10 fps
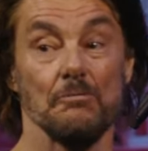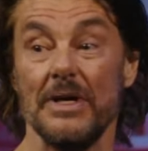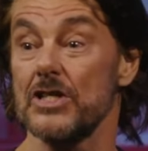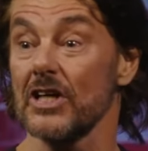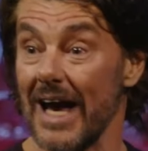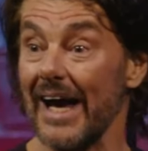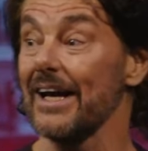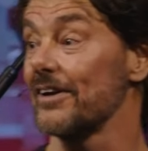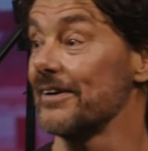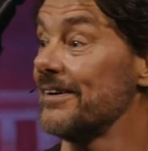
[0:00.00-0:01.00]
Mitch and
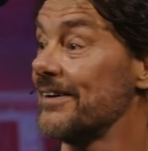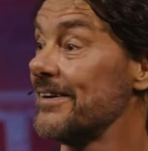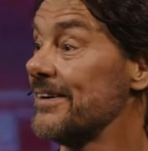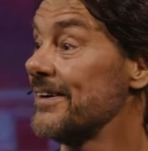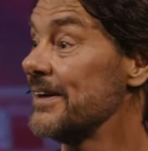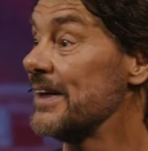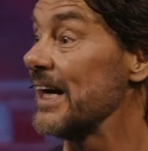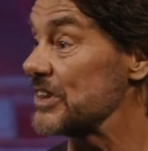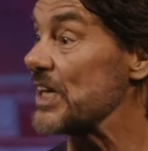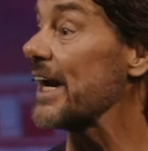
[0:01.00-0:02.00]
Caitlin
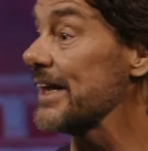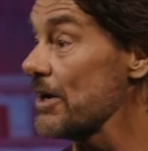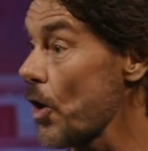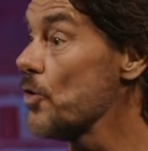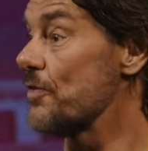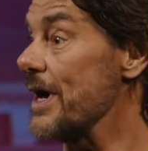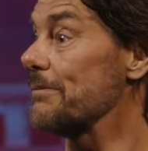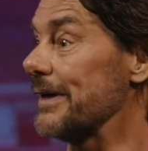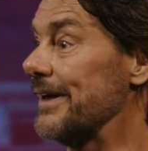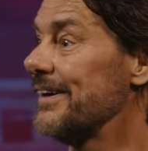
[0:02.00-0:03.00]
are starting their own
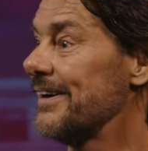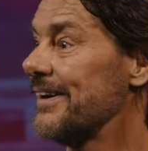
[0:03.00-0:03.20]
family.